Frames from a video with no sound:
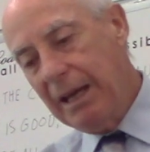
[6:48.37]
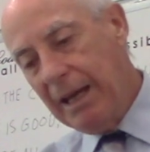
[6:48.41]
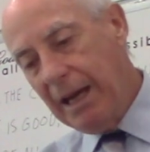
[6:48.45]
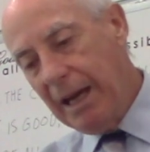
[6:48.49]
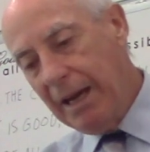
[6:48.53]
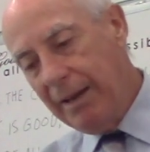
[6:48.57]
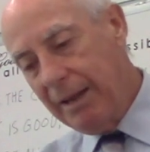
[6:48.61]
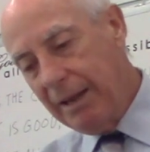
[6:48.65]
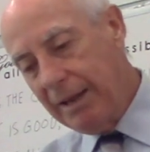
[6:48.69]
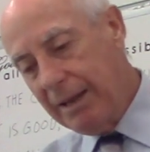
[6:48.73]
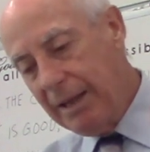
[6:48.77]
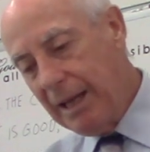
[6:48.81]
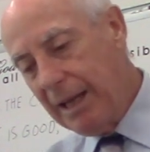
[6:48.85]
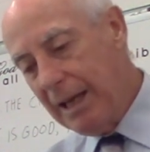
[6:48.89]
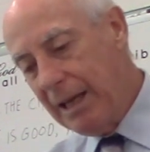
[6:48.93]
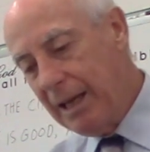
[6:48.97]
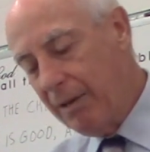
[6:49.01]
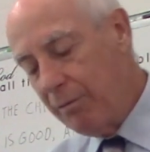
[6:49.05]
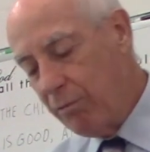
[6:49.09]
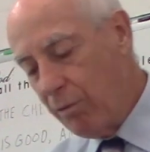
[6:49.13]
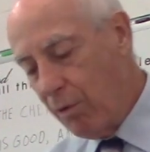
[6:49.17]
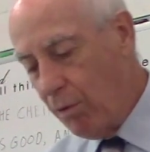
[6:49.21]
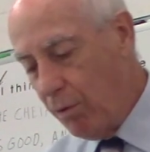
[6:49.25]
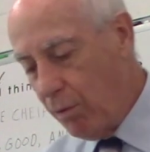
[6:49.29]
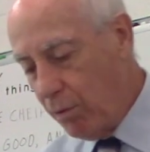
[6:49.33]
and the day he
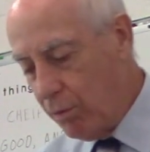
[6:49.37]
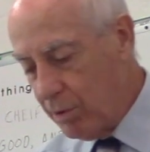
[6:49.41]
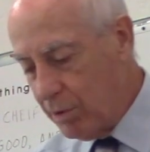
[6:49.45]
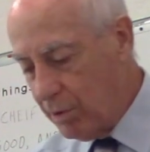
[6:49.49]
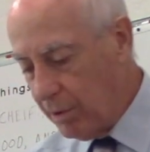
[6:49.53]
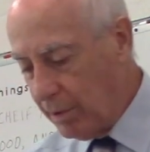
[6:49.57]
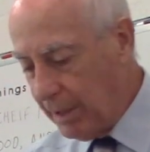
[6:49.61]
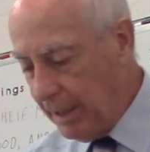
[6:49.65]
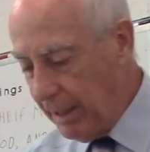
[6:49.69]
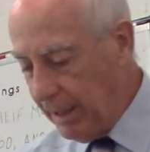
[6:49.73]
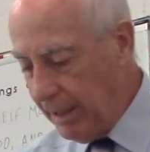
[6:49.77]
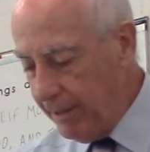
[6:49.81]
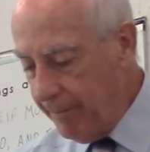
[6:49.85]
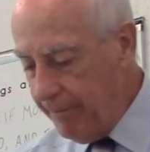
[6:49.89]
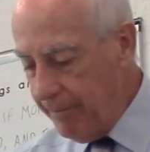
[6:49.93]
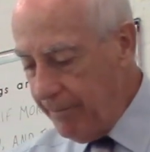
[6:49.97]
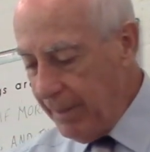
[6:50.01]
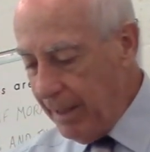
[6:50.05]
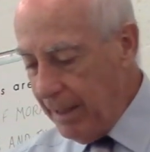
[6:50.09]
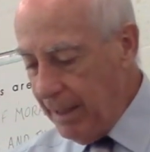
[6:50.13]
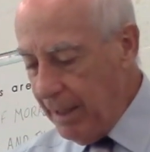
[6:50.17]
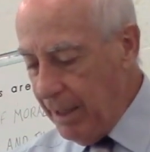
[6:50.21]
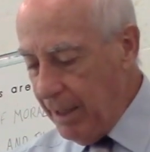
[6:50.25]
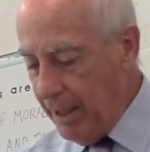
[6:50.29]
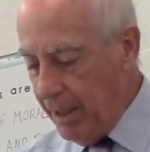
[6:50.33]
rose, okay?
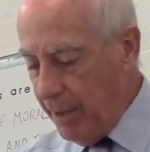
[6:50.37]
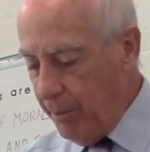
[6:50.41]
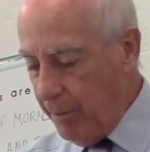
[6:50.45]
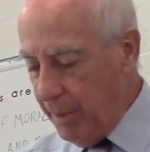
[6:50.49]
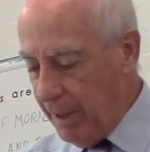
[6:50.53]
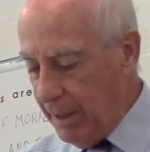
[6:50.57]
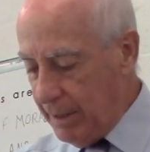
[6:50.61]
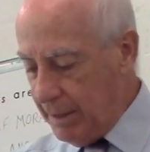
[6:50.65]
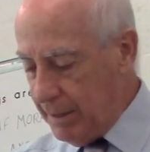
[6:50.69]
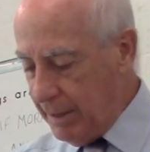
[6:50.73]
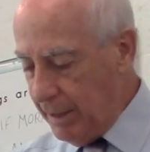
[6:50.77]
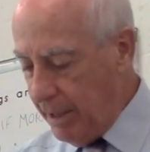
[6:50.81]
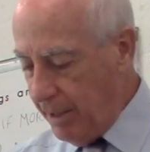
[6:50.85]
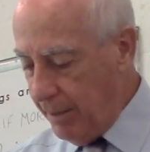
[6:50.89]
But